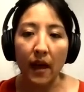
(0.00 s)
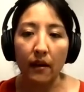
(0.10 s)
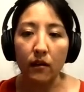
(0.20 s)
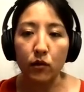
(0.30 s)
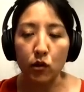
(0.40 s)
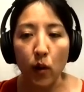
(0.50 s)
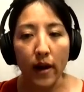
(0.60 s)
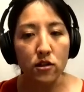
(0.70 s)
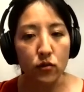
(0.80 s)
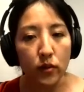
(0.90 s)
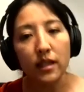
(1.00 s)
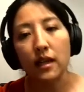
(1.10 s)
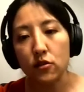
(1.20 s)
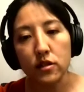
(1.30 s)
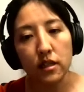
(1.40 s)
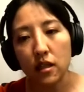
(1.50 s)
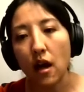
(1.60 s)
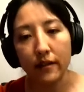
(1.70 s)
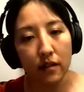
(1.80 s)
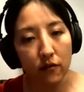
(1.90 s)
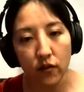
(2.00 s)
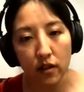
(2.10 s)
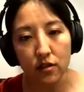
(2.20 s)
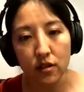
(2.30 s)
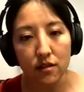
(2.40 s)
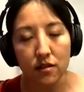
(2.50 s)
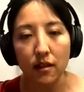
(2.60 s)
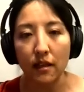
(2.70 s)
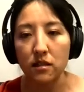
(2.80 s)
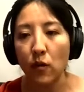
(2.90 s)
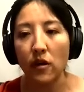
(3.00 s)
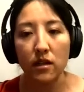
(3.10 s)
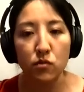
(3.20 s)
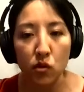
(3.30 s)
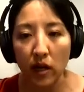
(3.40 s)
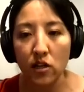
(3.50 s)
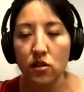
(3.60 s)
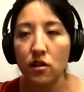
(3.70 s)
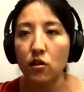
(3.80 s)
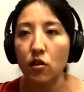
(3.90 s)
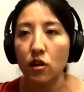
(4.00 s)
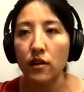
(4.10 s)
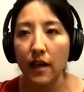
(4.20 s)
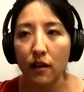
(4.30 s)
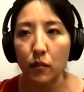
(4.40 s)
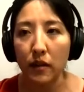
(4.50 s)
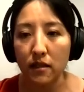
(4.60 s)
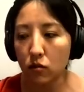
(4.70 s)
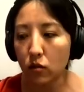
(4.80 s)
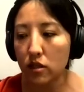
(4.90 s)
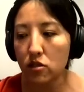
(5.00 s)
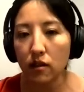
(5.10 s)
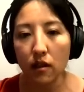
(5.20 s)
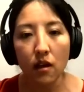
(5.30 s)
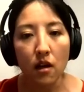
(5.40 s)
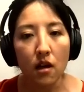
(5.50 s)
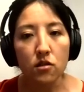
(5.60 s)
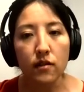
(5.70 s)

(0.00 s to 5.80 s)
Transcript: that it requires really interesting cognitive functions like smart exploration or learning plan sequentially.